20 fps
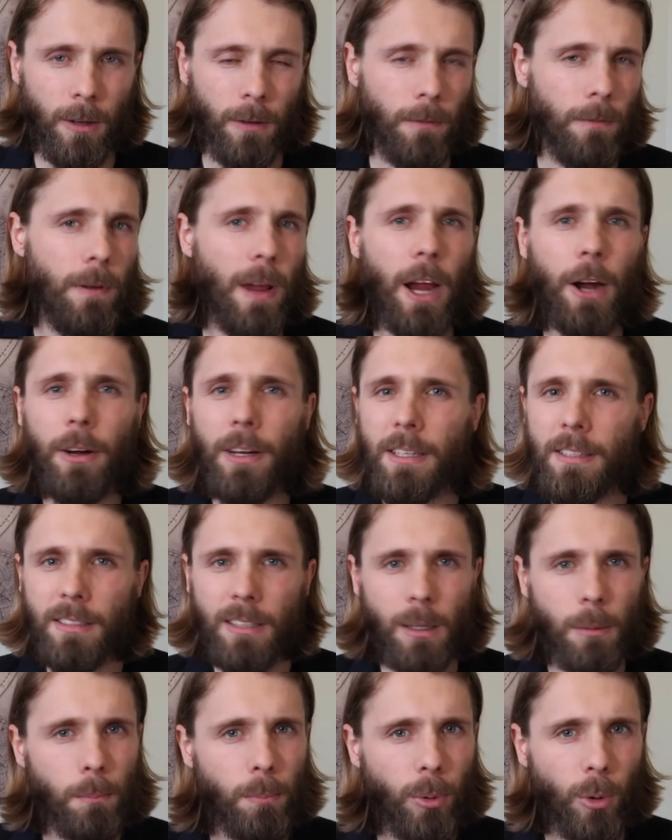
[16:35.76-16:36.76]
Very
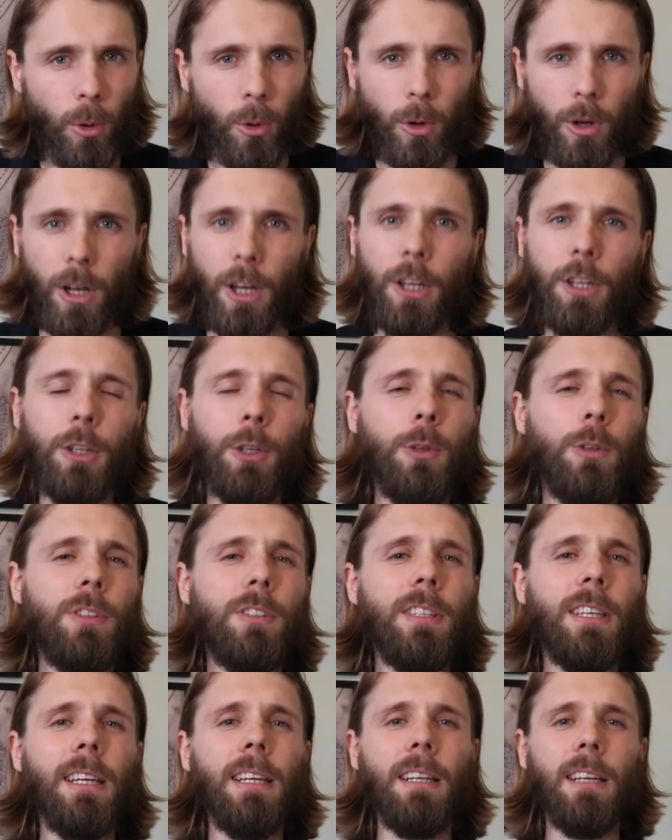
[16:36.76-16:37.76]
simple. You
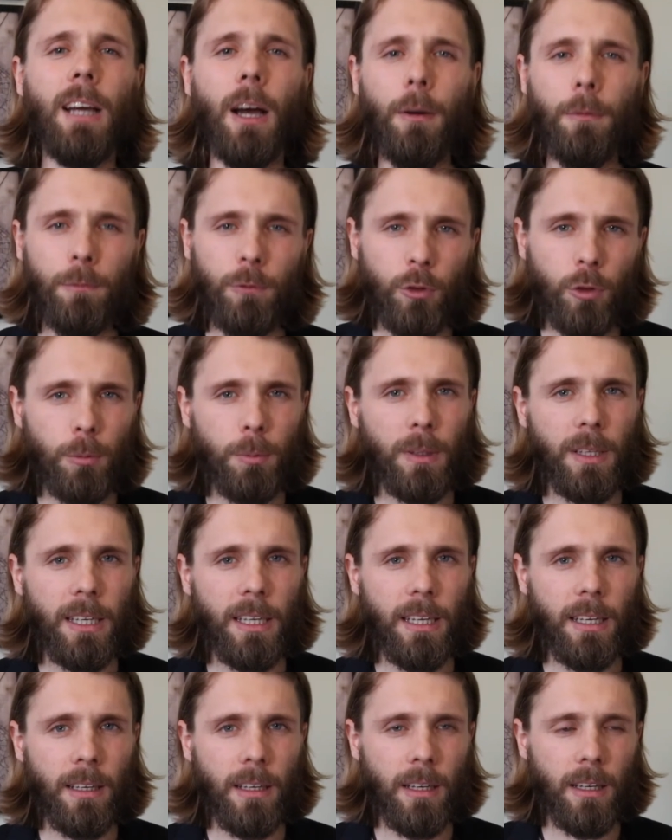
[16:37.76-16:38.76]
sit
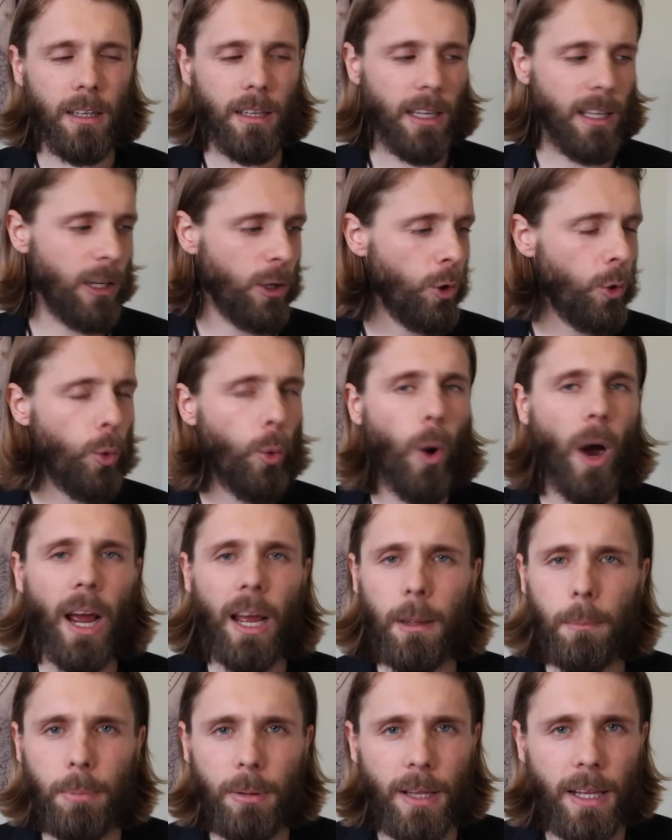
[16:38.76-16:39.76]
comfortably in a
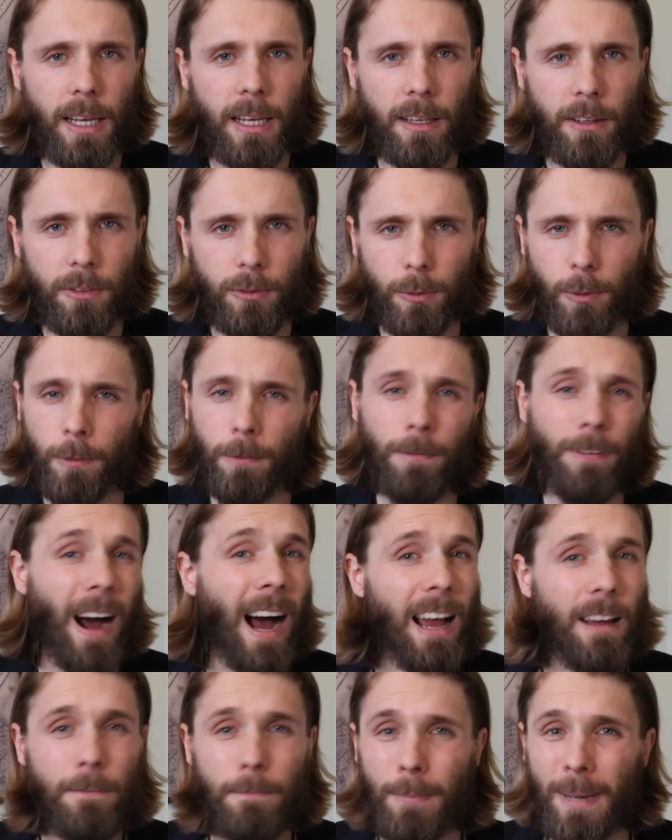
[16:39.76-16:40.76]
quiet place for
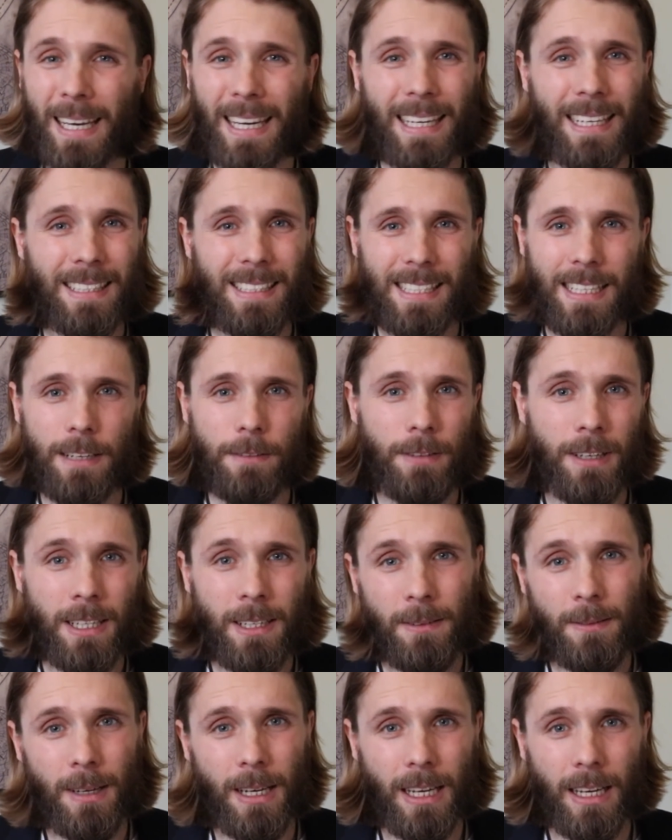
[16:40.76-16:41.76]
five minutes,
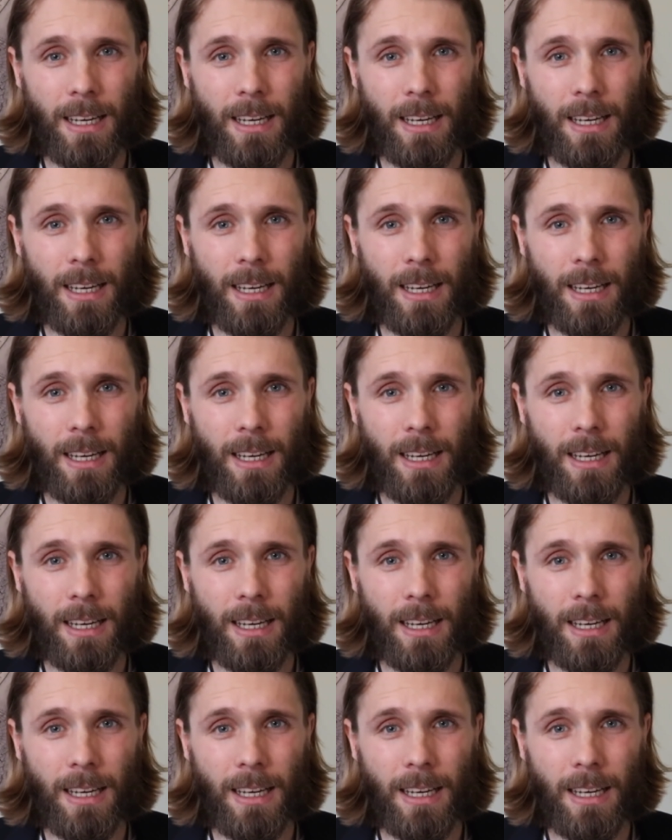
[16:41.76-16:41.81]
even,